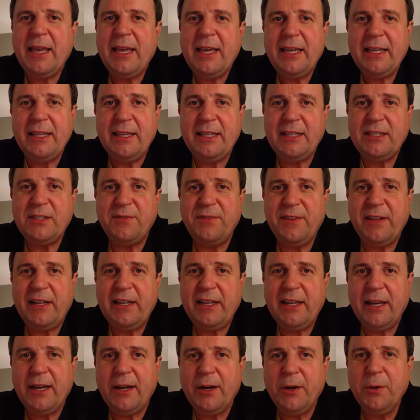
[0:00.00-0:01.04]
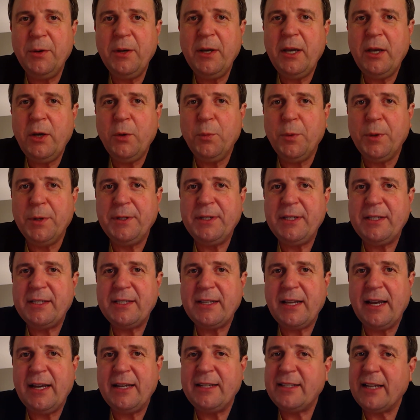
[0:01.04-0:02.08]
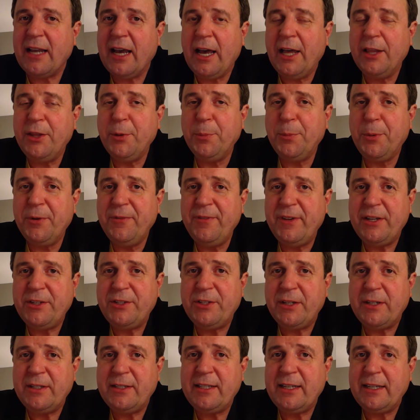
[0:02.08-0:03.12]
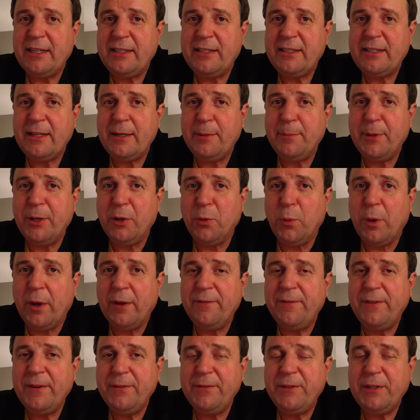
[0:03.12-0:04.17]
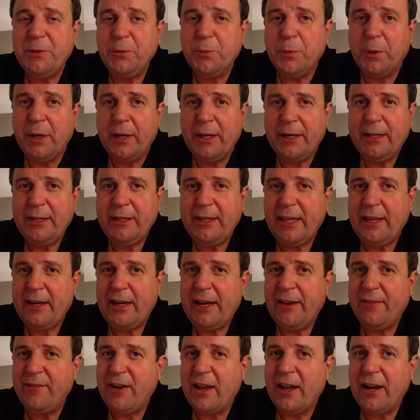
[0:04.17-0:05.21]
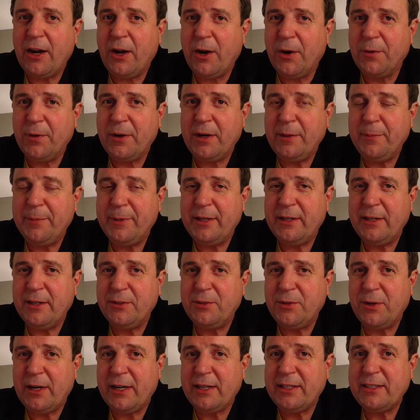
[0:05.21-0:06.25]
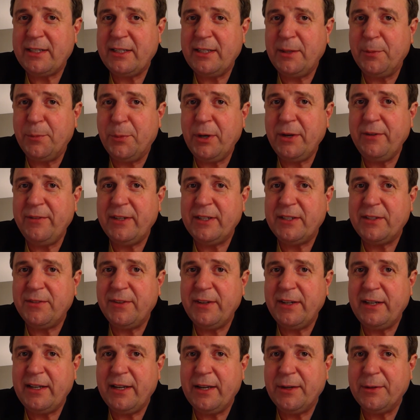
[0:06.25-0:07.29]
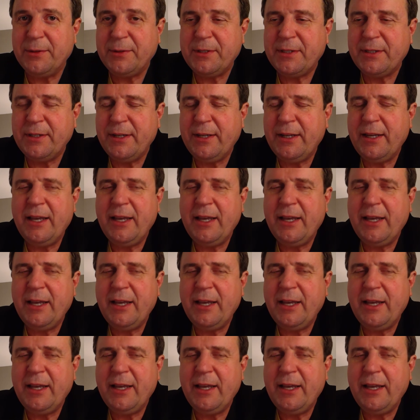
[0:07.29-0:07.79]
In this video, we'll discuss other provisions in Senate Bill 151 that have not already been addressed in the previous videos.